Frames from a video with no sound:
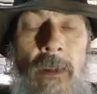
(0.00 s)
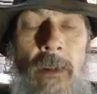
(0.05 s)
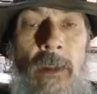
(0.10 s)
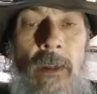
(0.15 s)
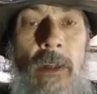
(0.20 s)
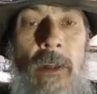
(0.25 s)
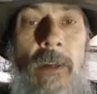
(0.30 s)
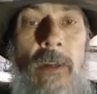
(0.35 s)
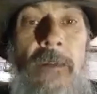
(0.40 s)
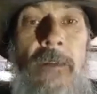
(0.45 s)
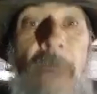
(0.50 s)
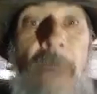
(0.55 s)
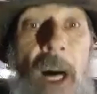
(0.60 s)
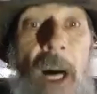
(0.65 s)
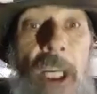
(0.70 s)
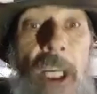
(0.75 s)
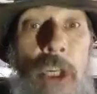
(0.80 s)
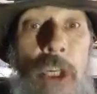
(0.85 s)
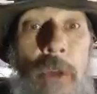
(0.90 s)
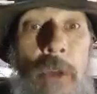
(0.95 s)

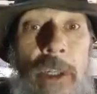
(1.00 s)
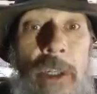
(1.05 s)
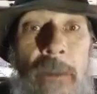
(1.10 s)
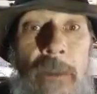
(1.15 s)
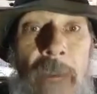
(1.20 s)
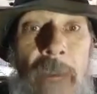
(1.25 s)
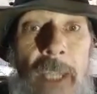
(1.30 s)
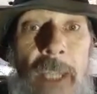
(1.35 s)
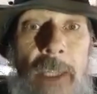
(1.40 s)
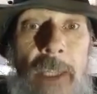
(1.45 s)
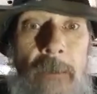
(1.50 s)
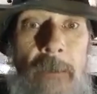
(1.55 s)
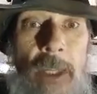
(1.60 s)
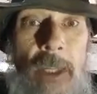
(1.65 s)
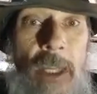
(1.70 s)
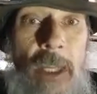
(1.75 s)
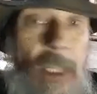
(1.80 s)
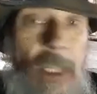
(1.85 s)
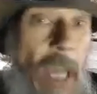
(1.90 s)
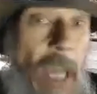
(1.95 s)
Fuck you. There's victims in
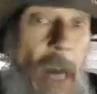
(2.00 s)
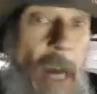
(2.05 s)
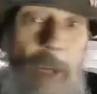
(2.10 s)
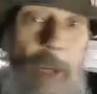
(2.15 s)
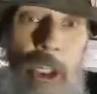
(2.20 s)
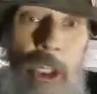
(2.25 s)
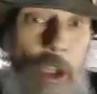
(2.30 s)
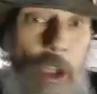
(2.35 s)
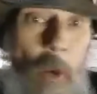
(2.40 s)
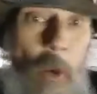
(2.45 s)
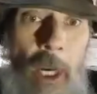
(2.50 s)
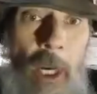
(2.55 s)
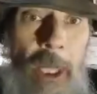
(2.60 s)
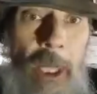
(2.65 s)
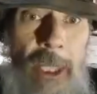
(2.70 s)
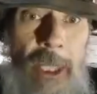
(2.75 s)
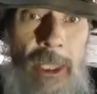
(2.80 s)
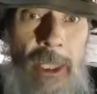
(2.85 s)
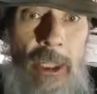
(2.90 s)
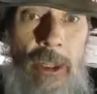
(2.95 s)
this county you don't want to
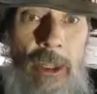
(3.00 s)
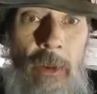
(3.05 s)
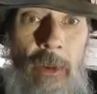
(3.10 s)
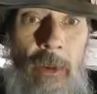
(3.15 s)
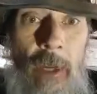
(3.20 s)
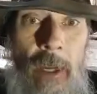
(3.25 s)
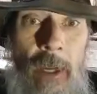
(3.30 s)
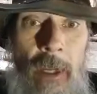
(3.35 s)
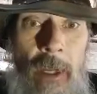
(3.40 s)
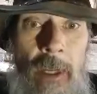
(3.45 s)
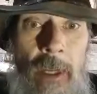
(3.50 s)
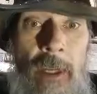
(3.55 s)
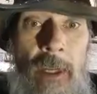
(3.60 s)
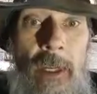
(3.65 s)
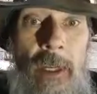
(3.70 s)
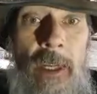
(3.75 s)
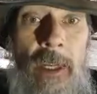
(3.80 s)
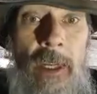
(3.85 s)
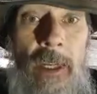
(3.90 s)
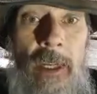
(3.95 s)
listen to.
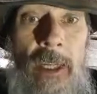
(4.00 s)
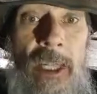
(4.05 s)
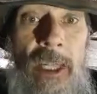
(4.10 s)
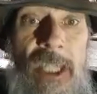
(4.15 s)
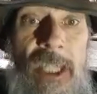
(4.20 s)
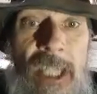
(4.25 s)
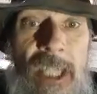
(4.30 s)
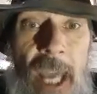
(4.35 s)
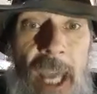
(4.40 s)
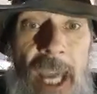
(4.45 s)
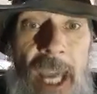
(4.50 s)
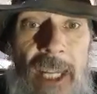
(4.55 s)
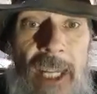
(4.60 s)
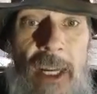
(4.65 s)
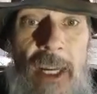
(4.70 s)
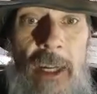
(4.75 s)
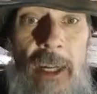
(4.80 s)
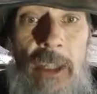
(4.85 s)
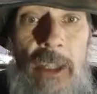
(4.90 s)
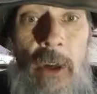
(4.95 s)

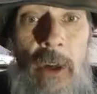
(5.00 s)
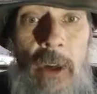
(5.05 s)
State your